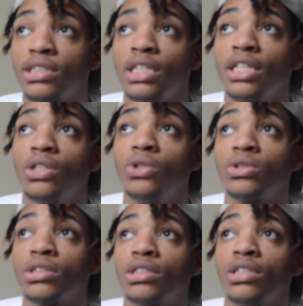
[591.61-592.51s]

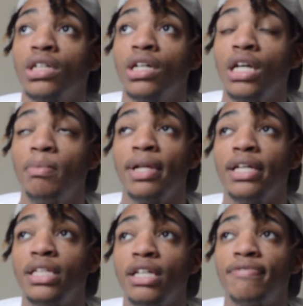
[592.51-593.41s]
steals. He
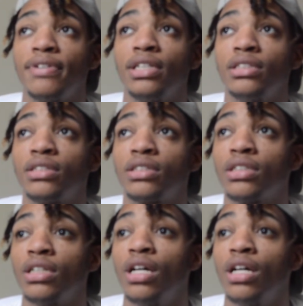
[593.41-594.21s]
play defense.